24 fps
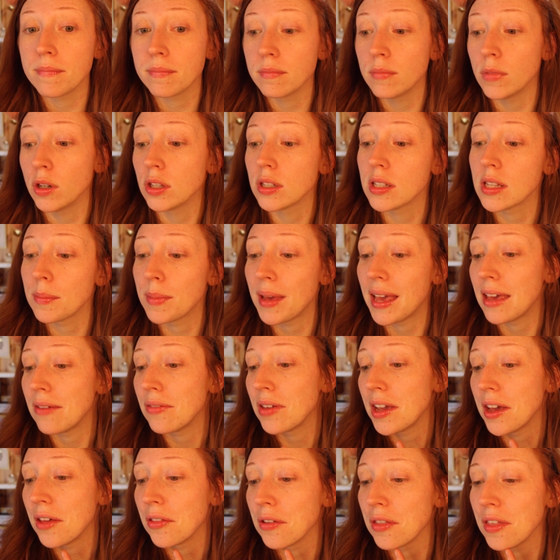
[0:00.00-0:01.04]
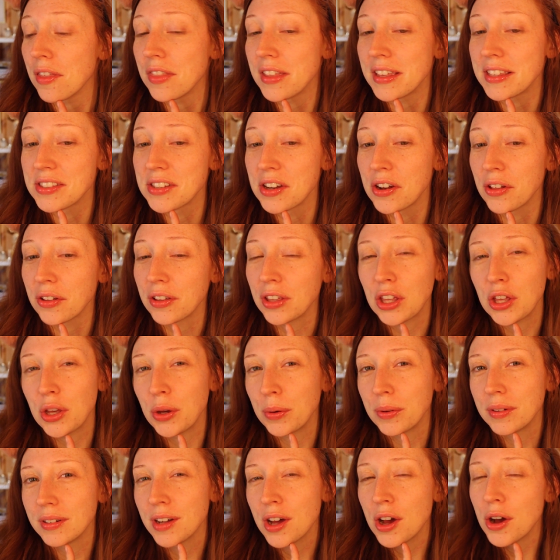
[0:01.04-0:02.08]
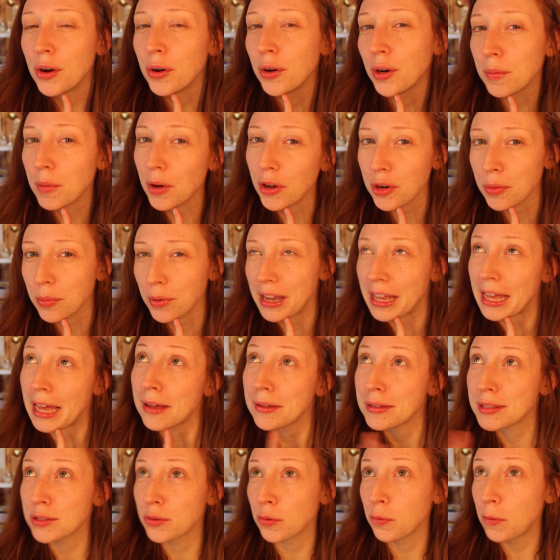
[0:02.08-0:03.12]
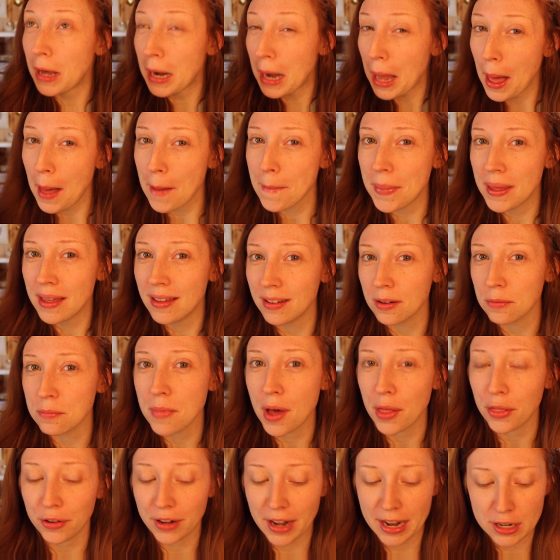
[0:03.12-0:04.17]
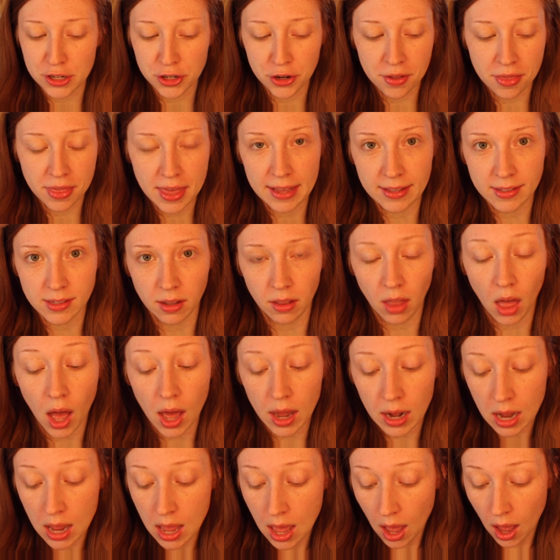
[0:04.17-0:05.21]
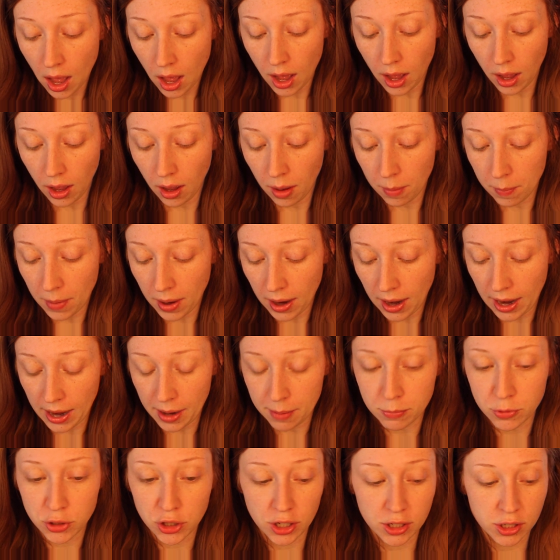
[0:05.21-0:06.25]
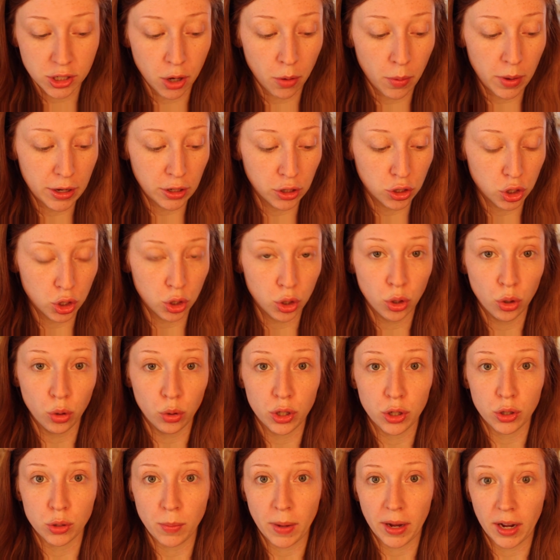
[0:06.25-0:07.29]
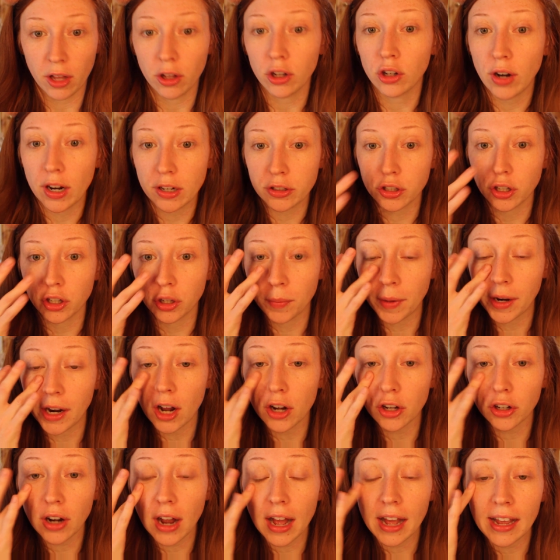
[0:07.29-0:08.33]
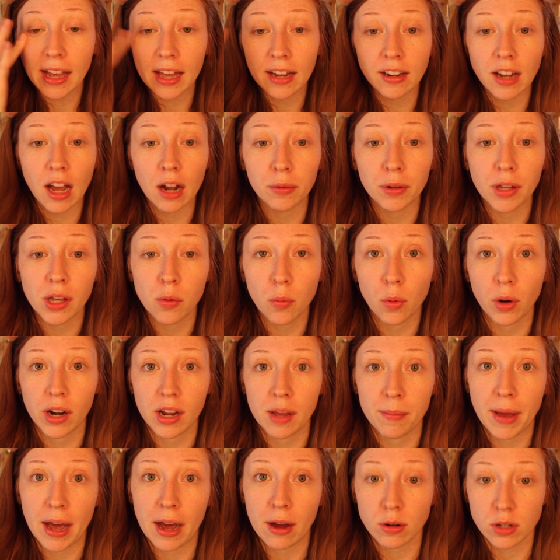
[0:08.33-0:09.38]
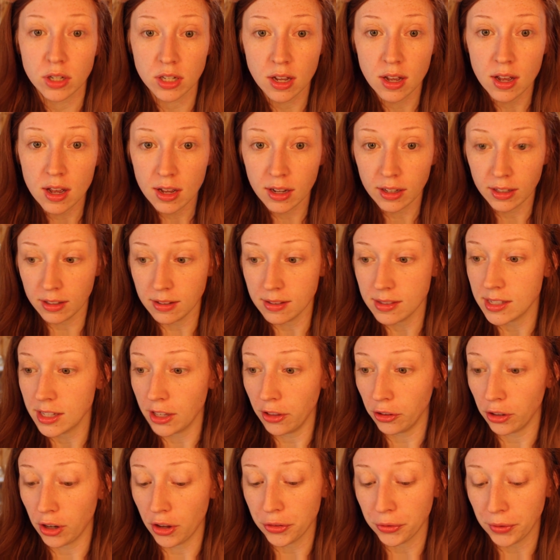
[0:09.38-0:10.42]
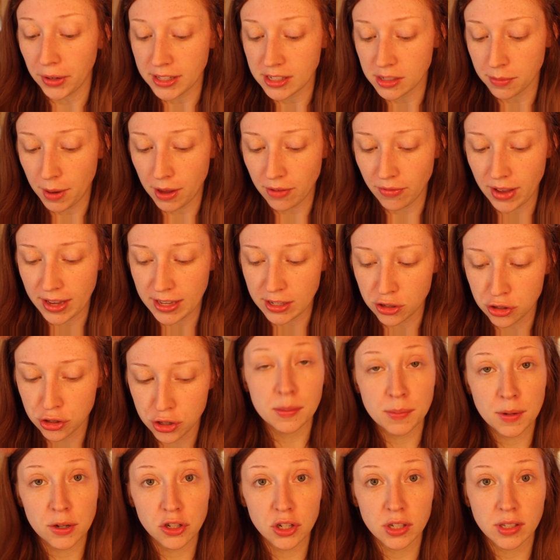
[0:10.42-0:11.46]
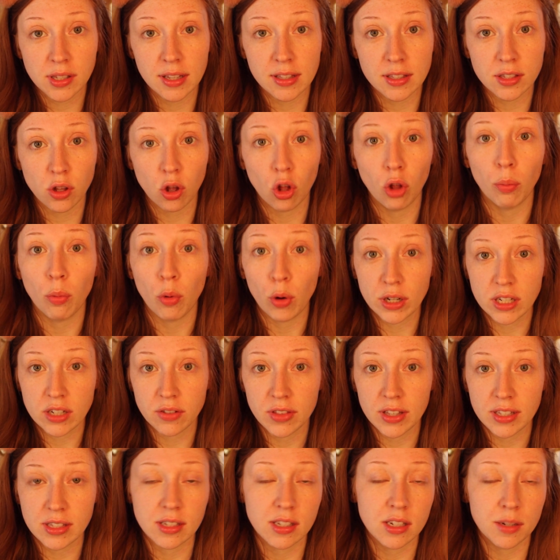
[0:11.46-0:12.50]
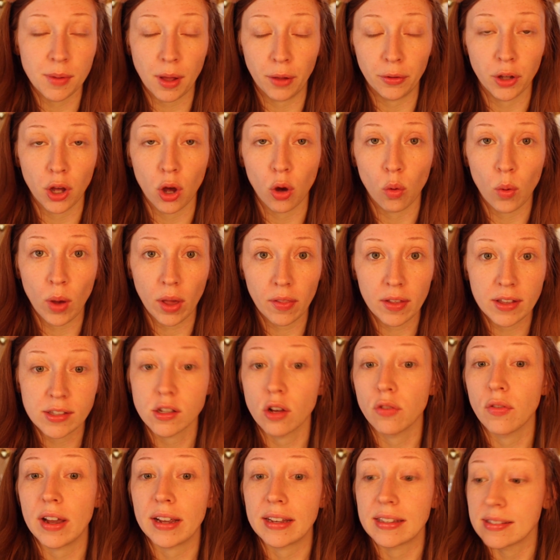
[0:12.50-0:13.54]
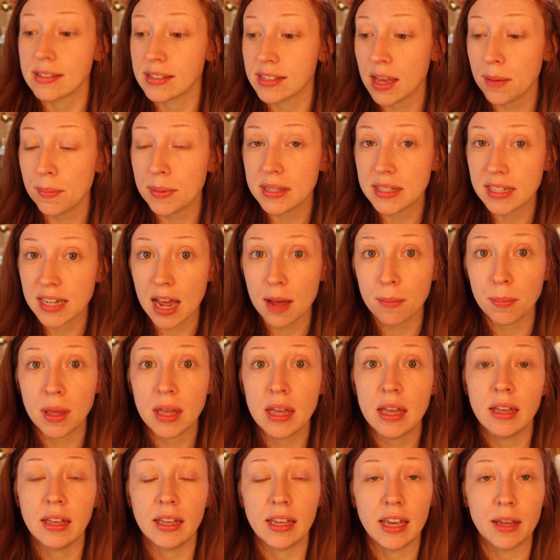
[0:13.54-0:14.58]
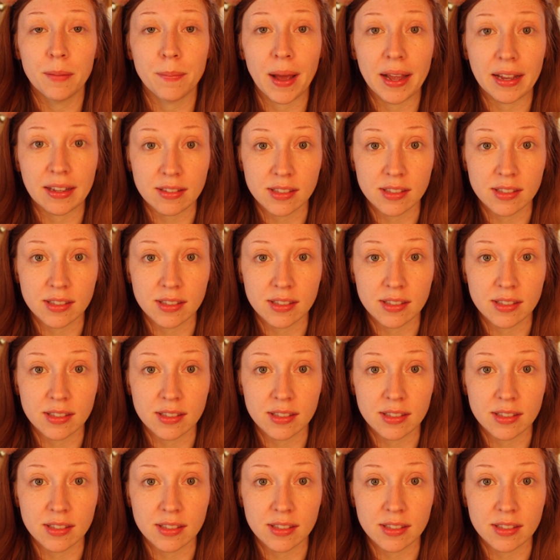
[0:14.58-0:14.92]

mostly behaving other than these little cute hormonal breakouts, what up, Mother Nature, thanks a lot, I'm just going to use my color corrector under my under eye and not really worry about concealer on the rest of my face, especially since the whole point of this is to be able to go quickly, so if I can skip a step in my